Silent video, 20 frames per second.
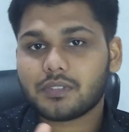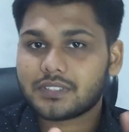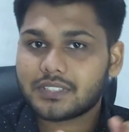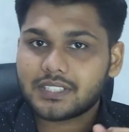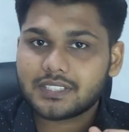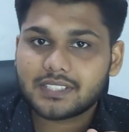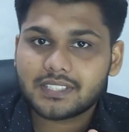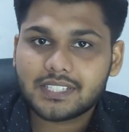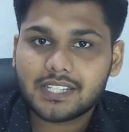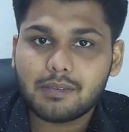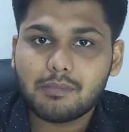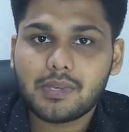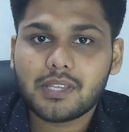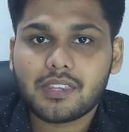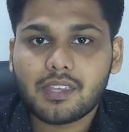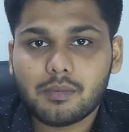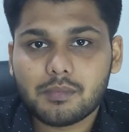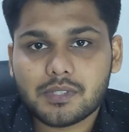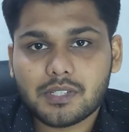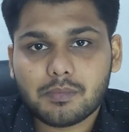just give me a
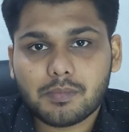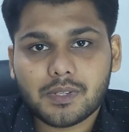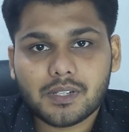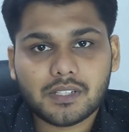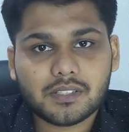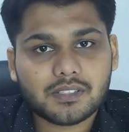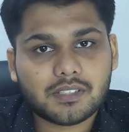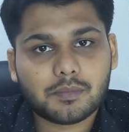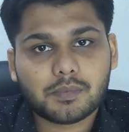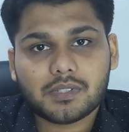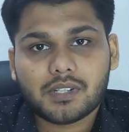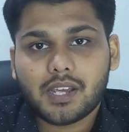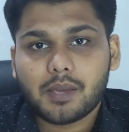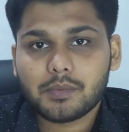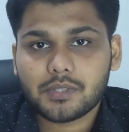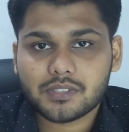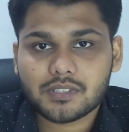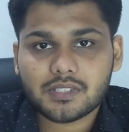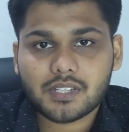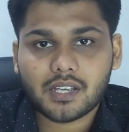thumbs up and subscribe to
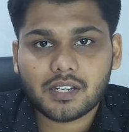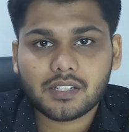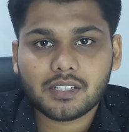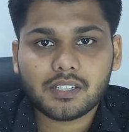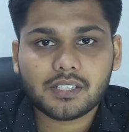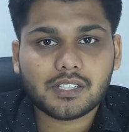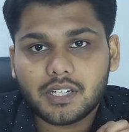this channel.